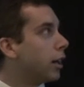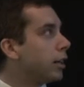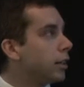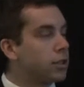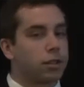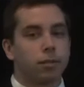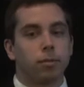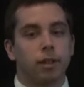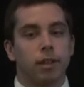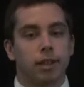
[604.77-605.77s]
In
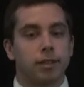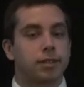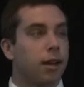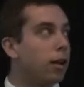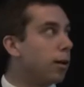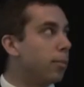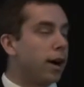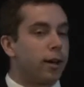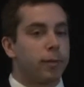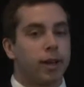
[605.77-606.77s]
addition, we can sell our
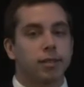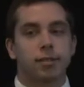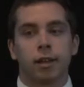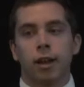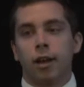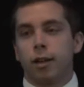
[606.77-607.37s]
biomass.